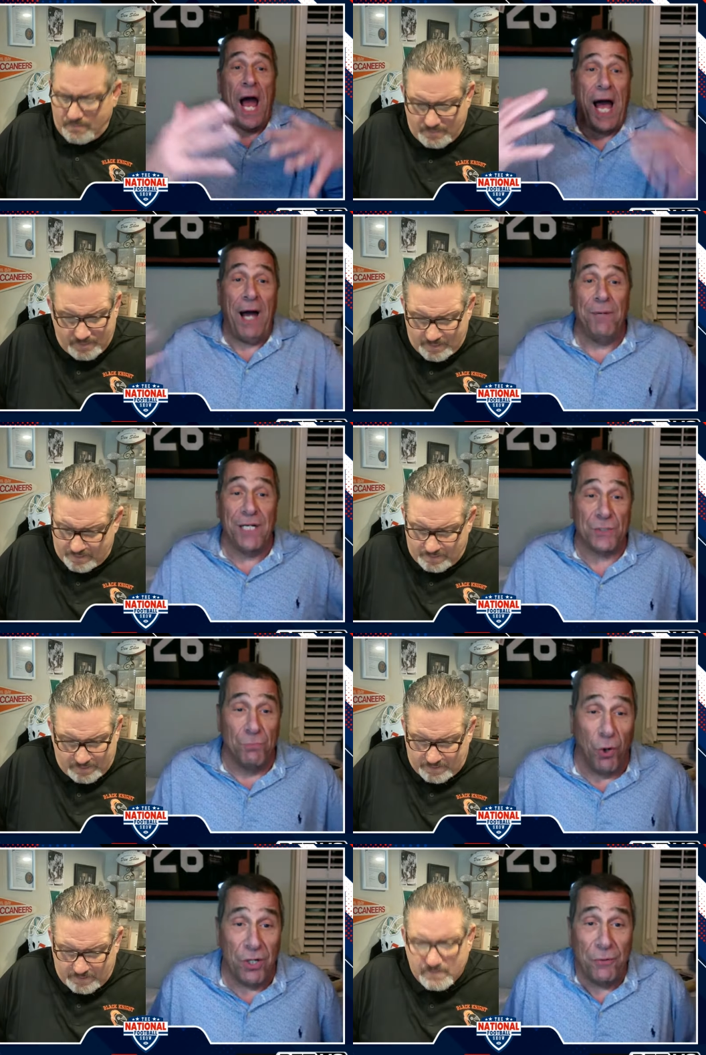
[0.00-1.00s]
Speaker 1: How much
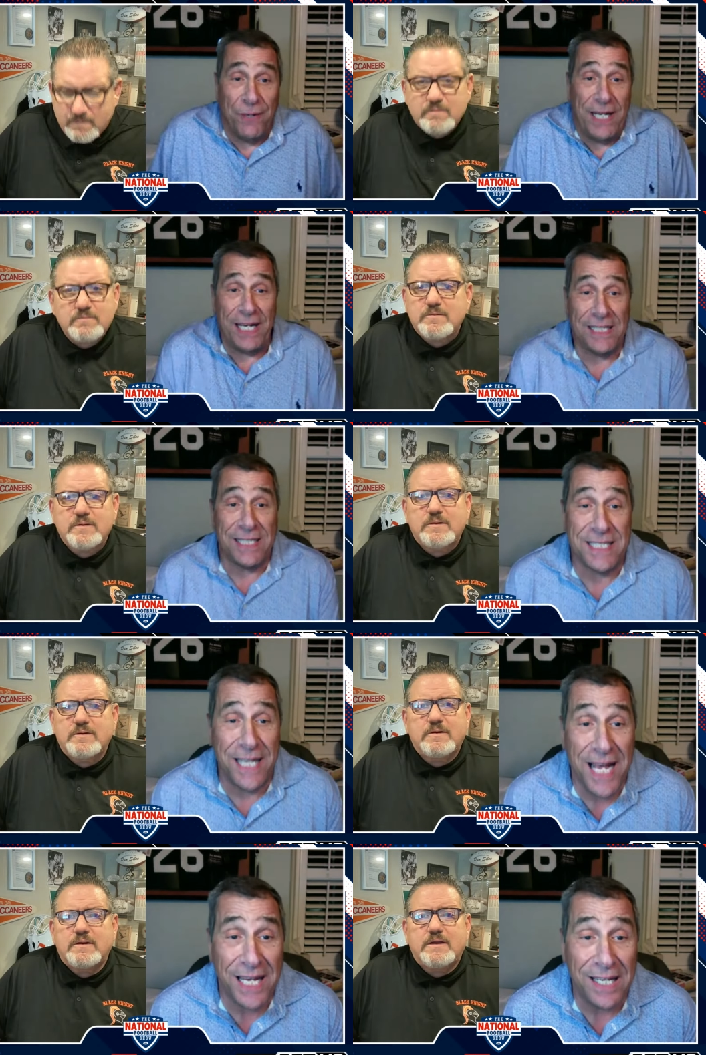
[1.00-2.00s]
more do we need to
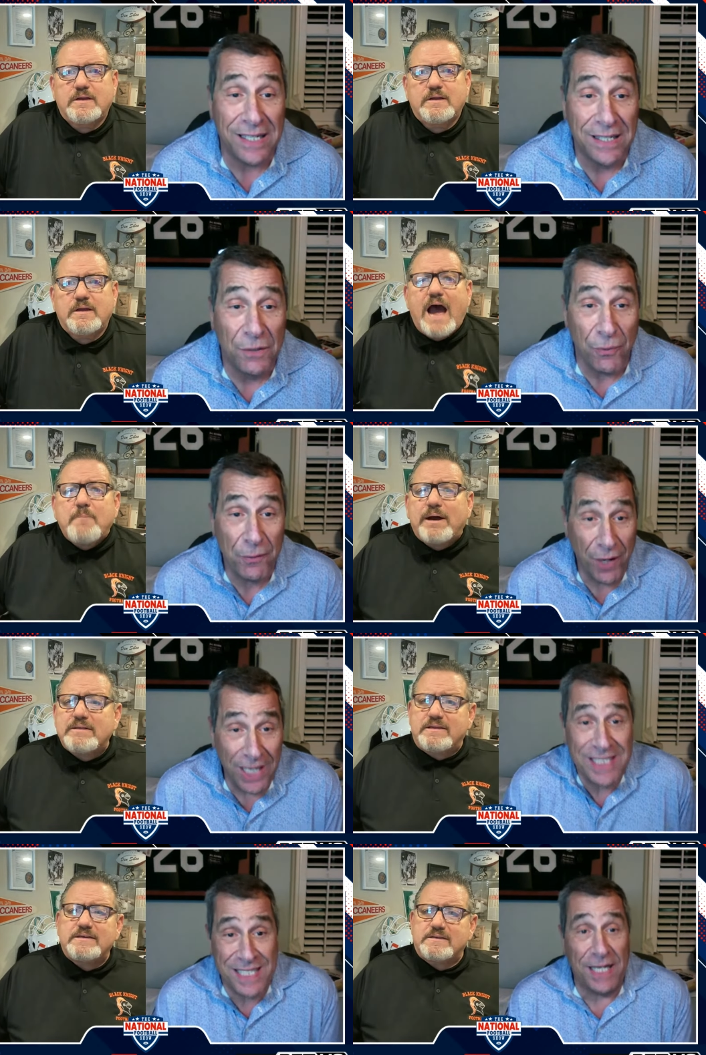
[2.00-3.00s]
see? How I mean, about
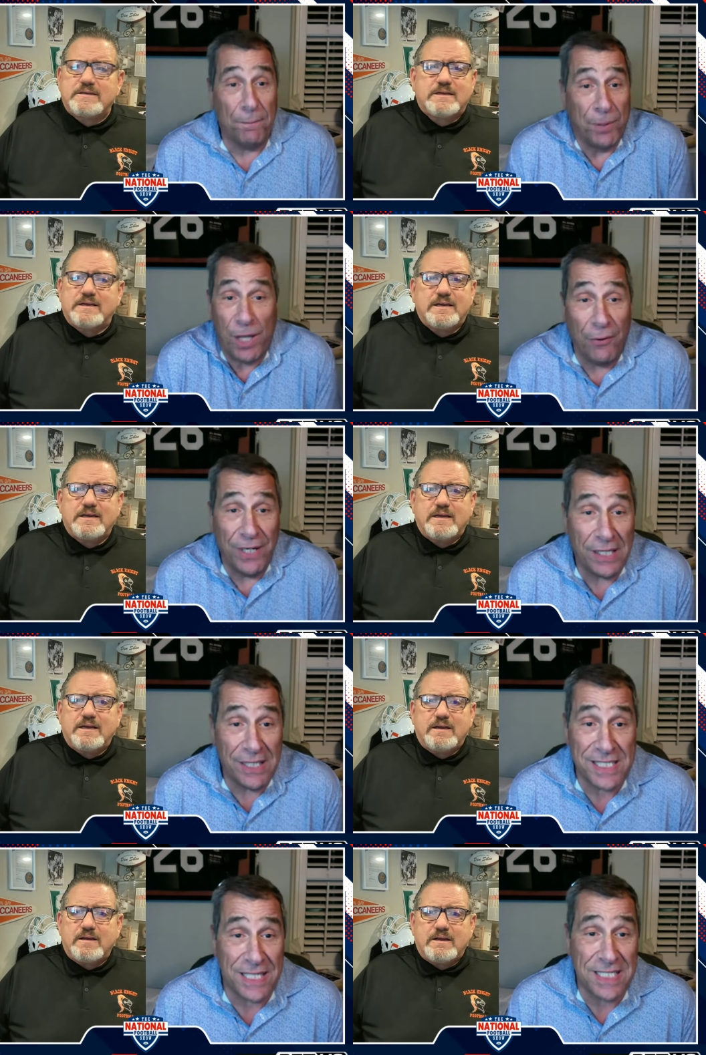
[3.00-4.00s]
this? blow another
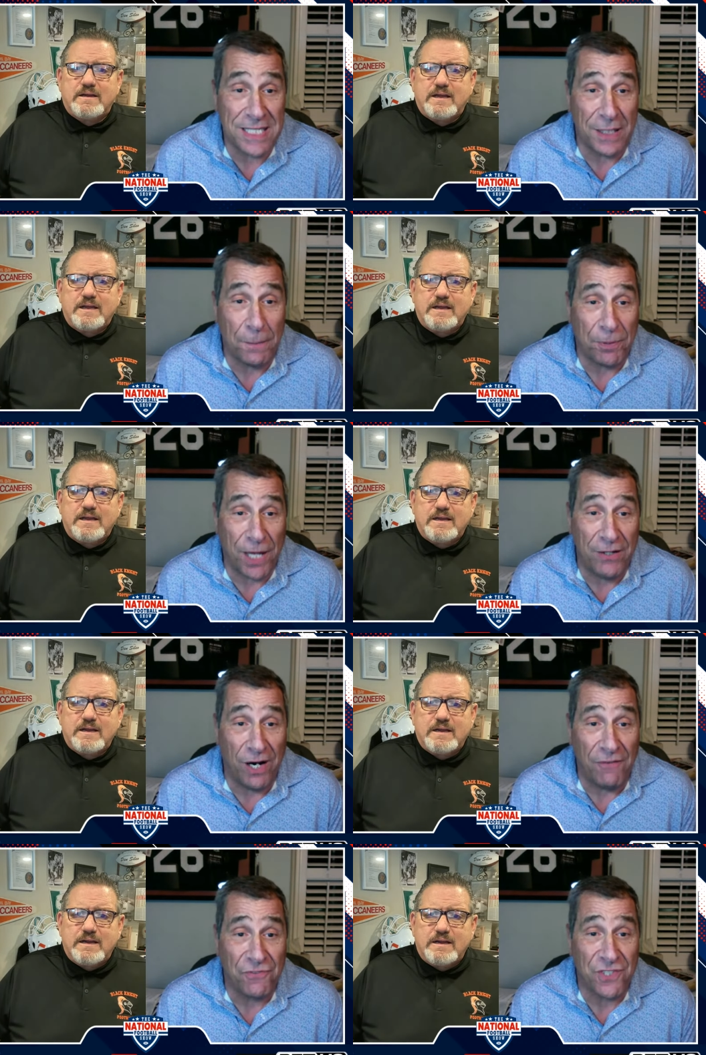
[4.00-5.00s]
season in the
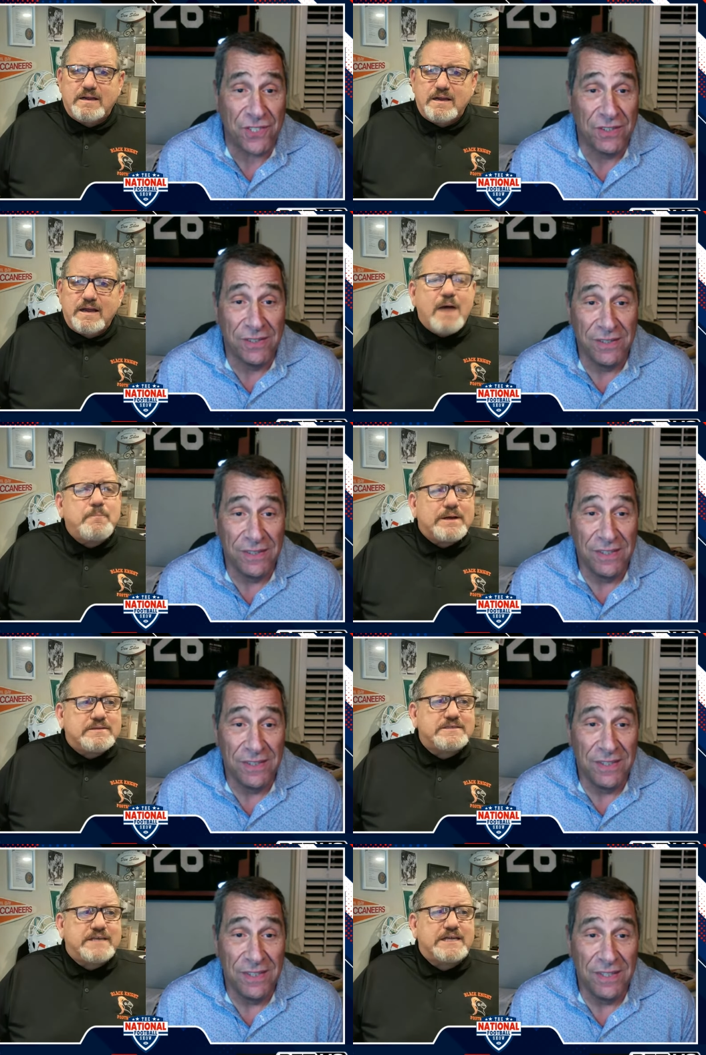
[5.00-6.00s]
playoffs?
Speaker 2: How about
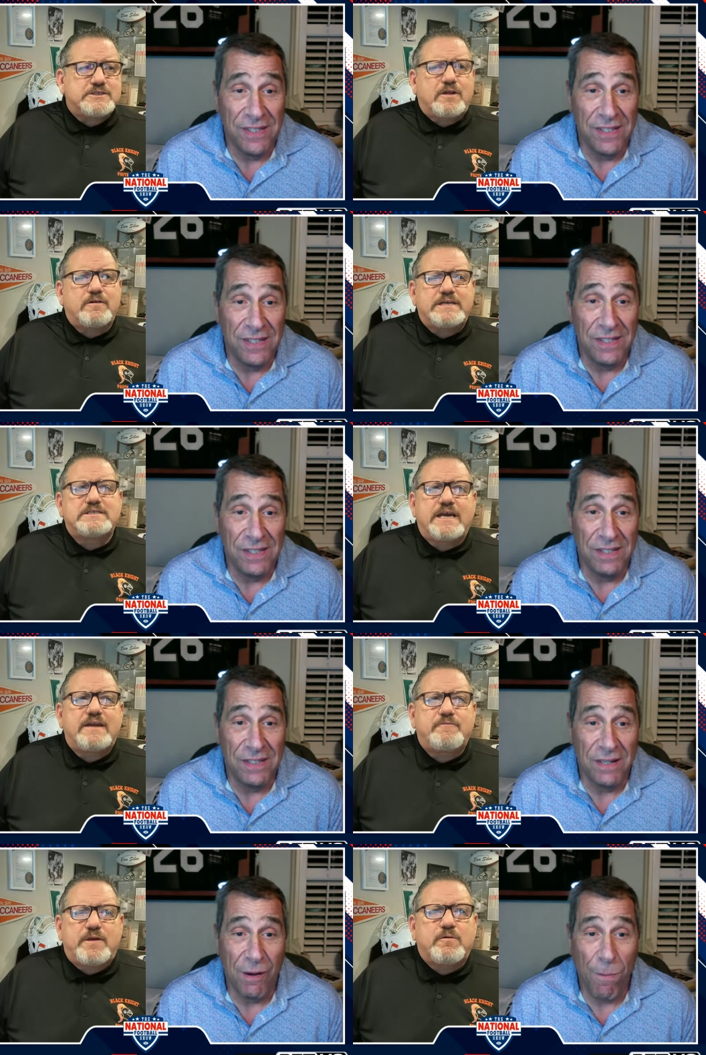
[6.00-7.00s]
this, Angelo? He said
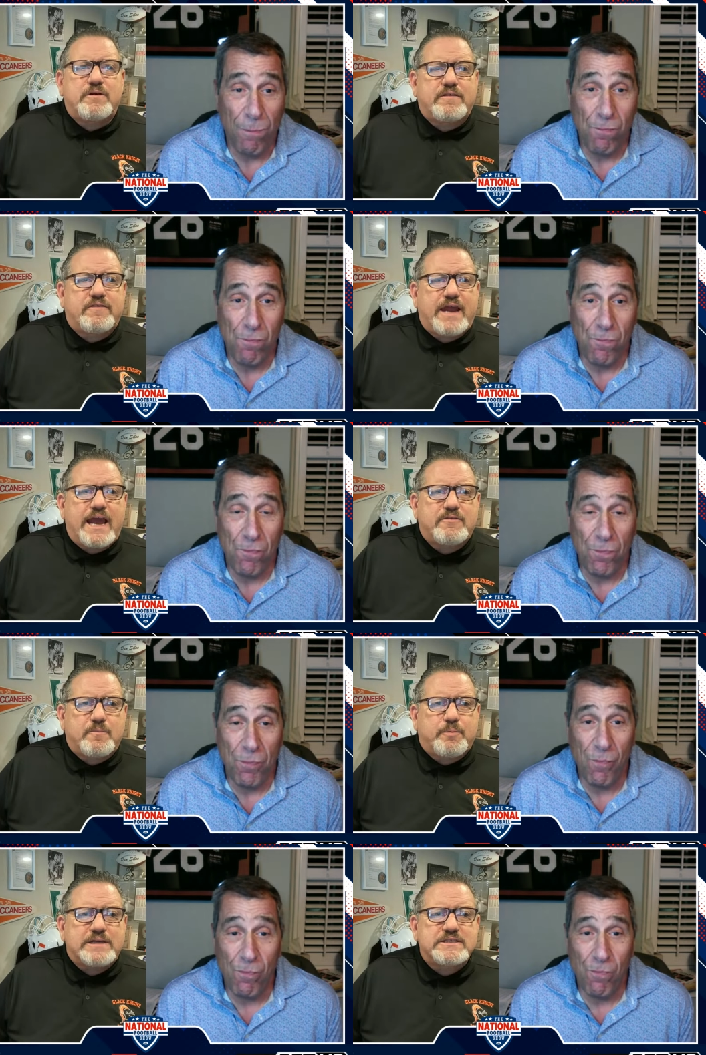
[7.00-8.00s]
if he were today at the
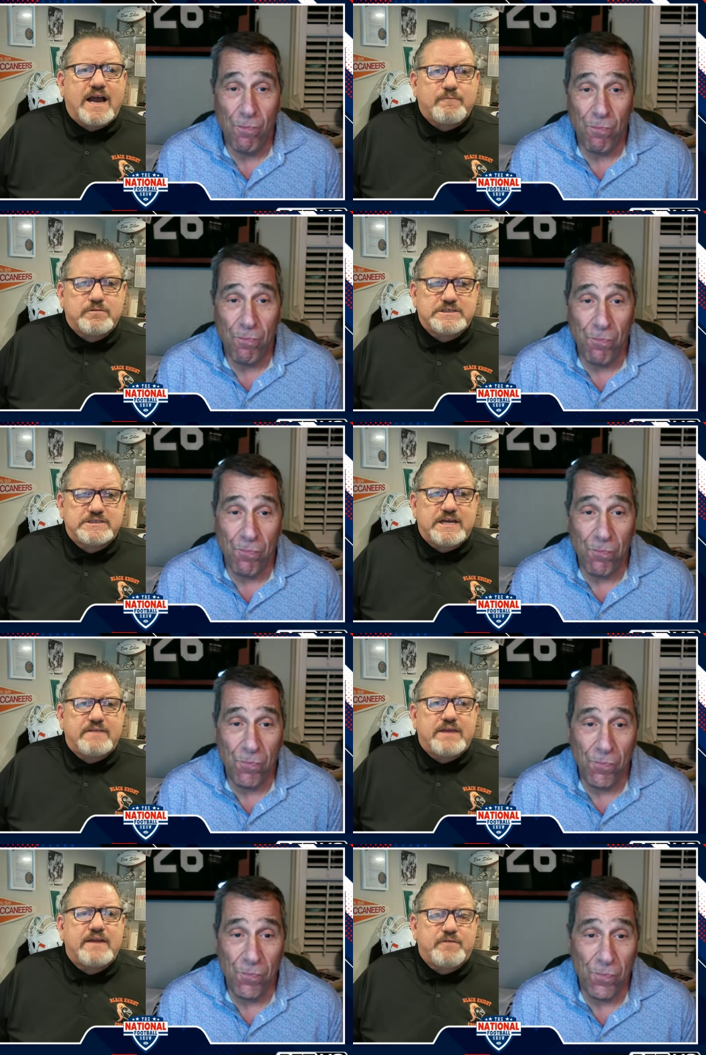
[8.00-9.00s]
press conference, he said
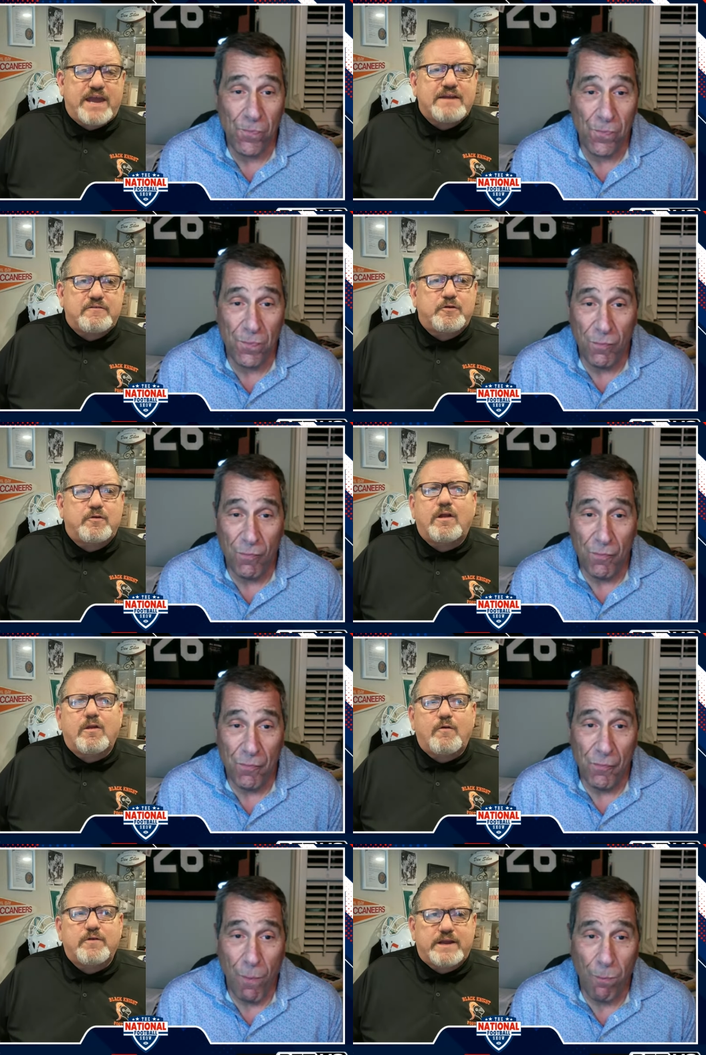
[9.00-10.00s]
that if he had to do it all
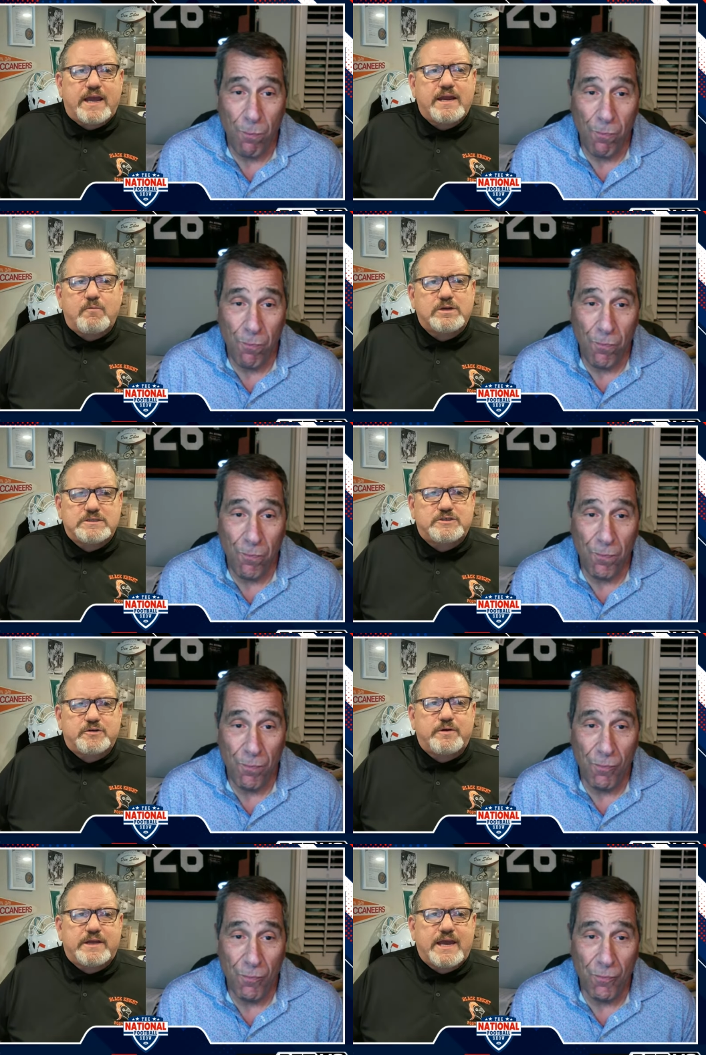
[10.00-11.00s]
over again, he wouldn't do
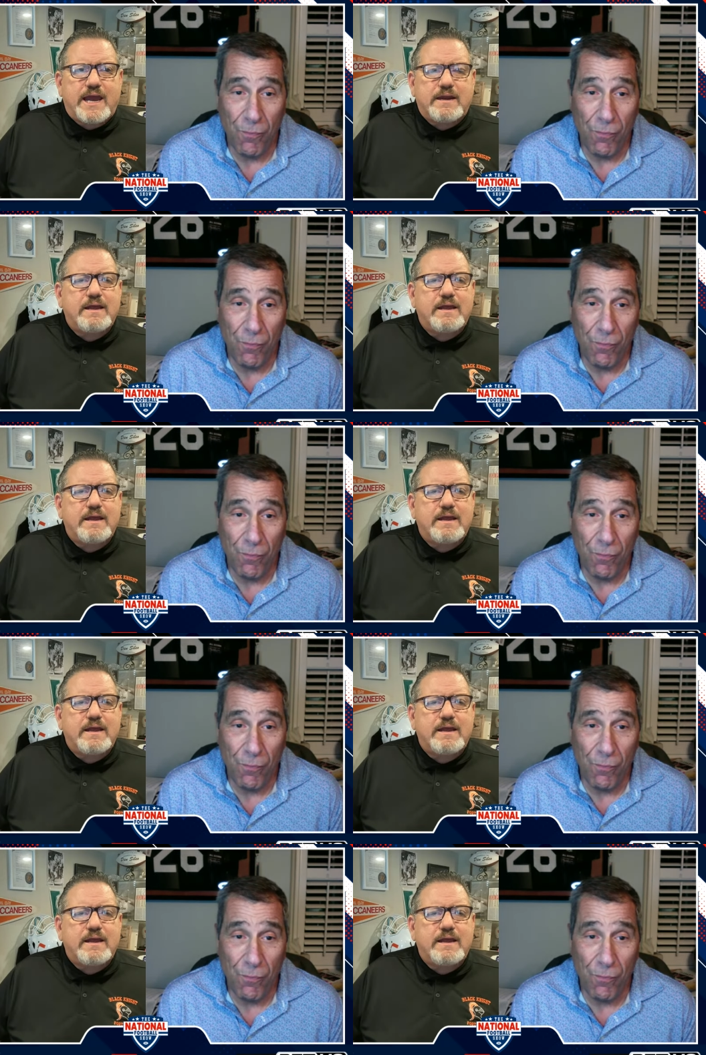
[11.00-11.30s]
it again.